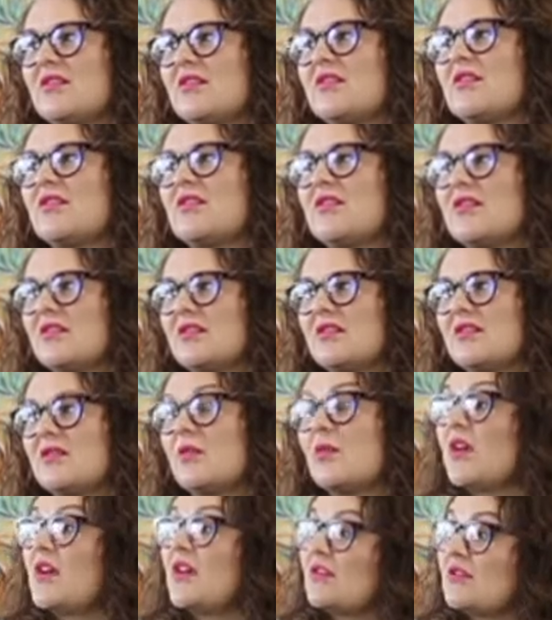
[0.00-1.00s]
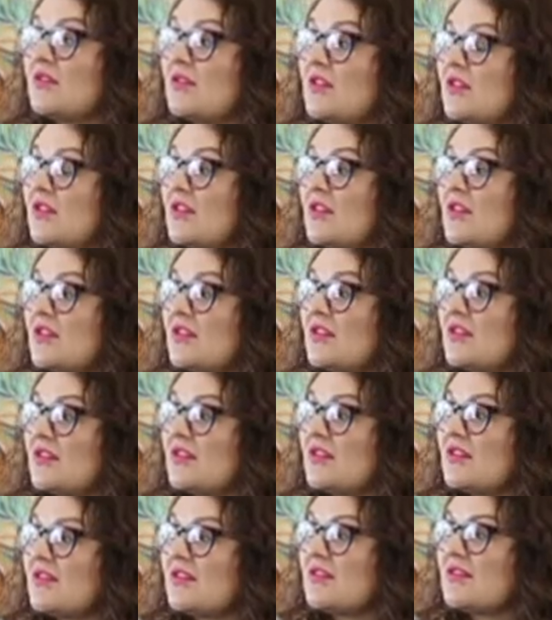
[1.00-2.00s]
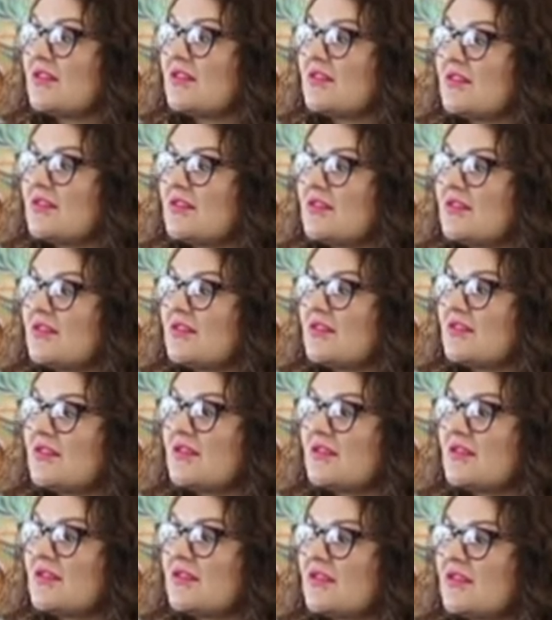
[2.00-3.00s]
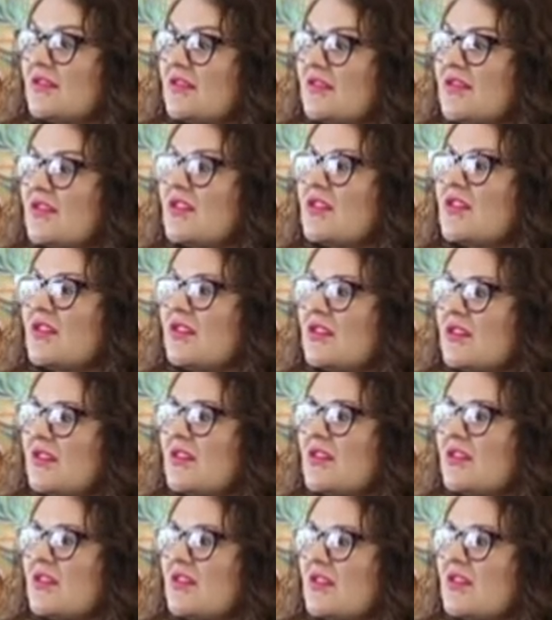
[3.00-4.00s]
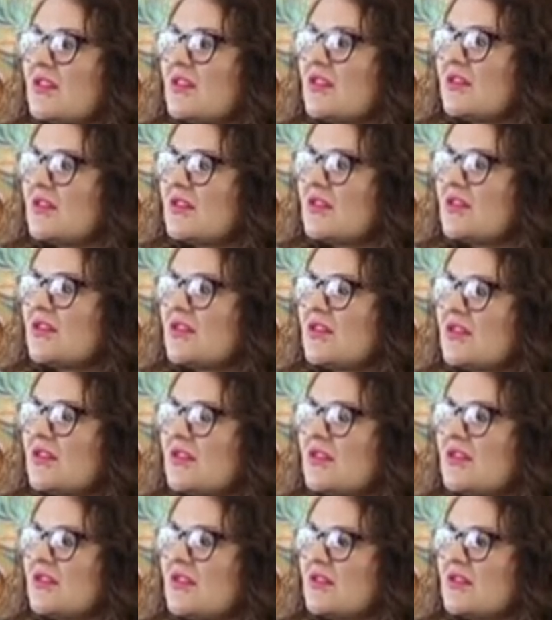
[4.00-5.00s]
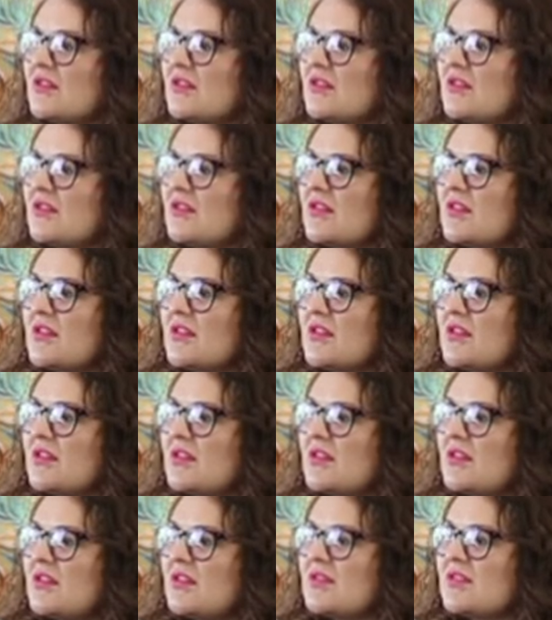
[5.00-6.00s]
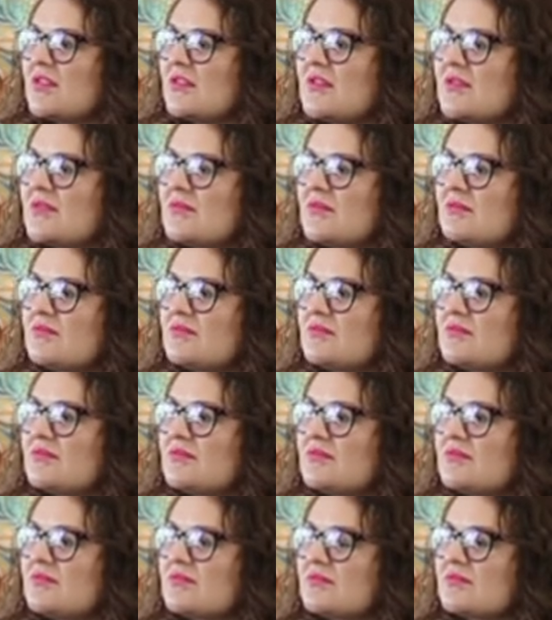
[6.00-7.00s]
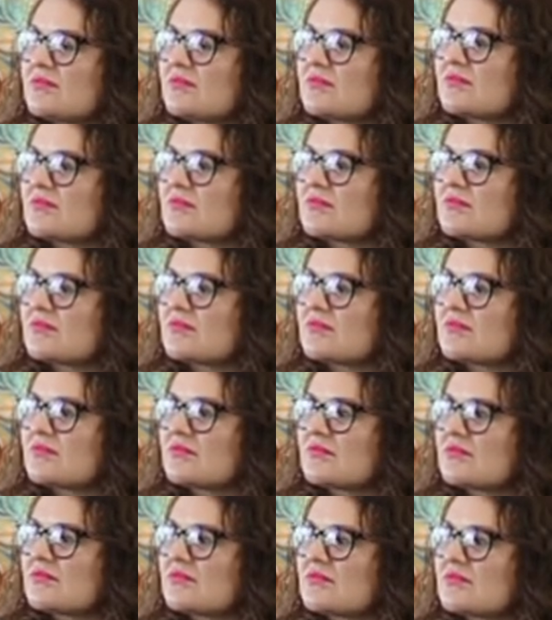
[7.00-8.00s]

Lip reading: The person shown says nothing.